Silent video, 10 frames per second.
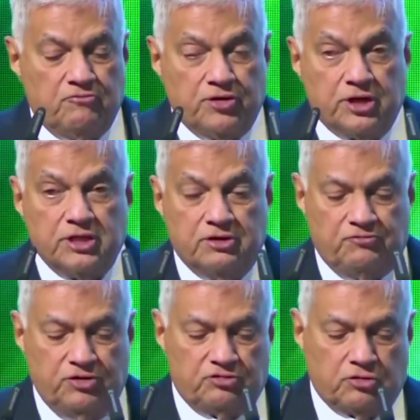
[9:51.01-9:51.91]
further
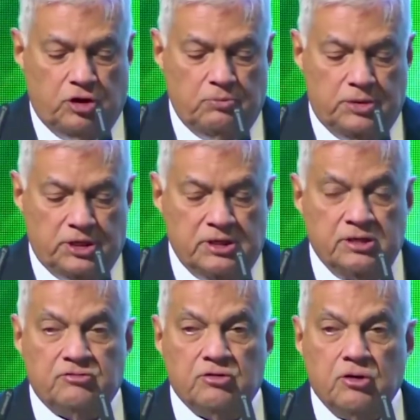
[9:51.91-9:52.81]
fiscal
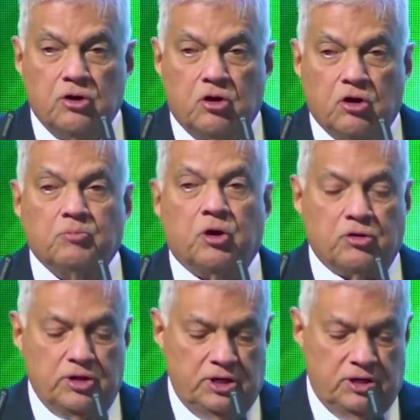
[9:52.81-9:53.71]
burdens on borrowing